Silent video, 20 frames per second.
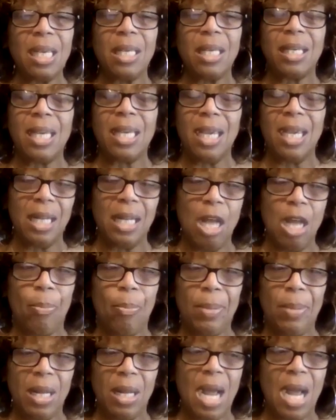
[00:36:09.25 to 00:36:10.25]
It can't
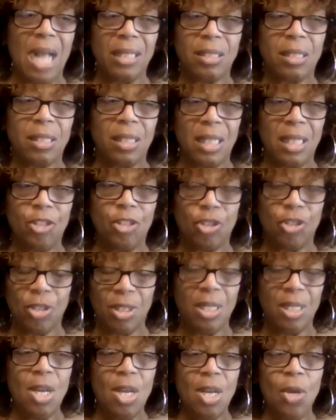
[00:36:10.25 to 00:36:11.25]
help it in
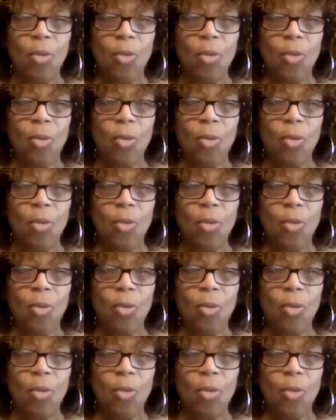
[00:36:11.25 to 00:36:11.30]
isolation.